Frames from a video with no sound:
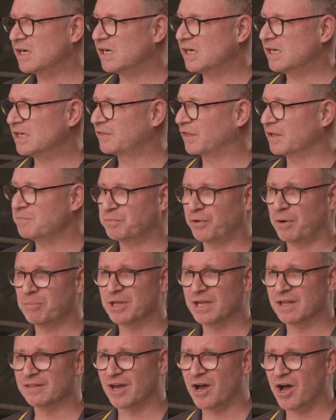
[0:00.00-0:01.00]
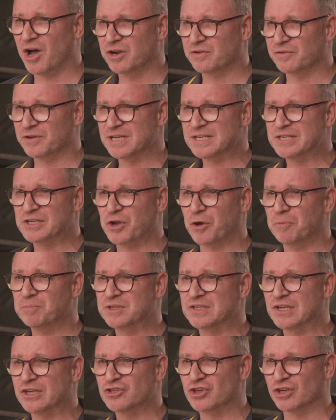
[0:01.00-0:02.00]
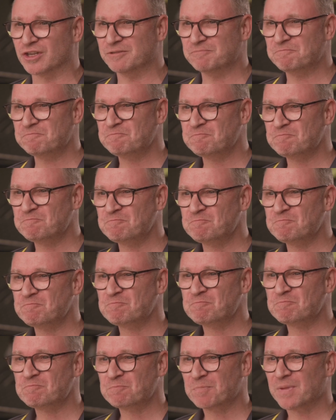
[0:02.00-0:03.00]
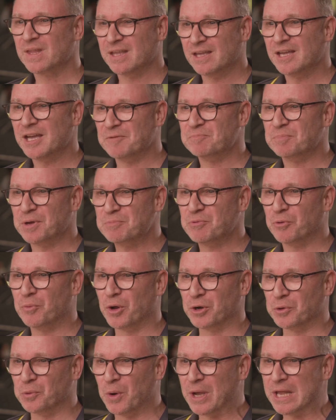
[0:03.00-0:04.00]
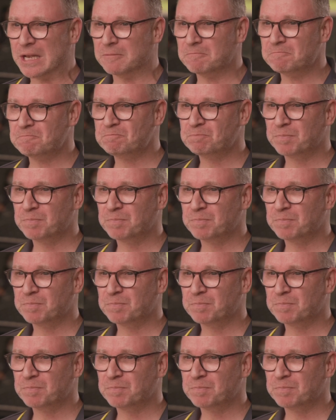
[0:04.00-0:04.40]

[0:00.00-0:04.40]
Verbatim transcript: I think probably at the heart of it is competition. And people want to win,